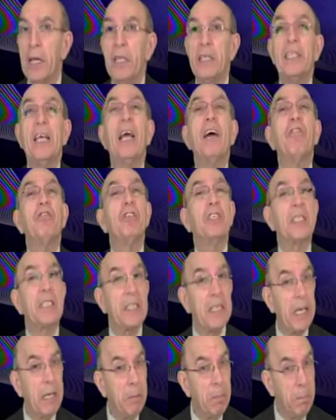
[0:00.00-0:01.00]
They have the
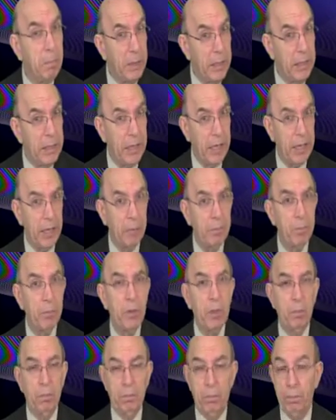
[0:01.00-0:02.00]
same meaning
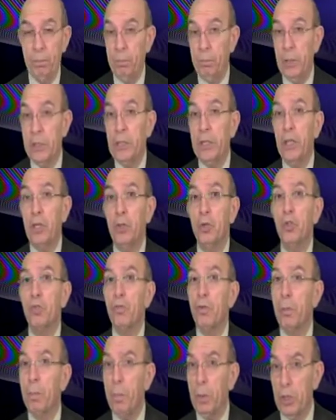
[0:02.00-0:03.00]
and they're used
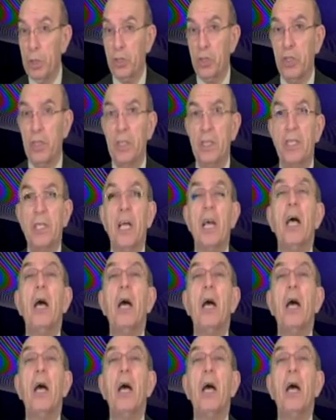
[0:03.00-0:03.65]
for persons,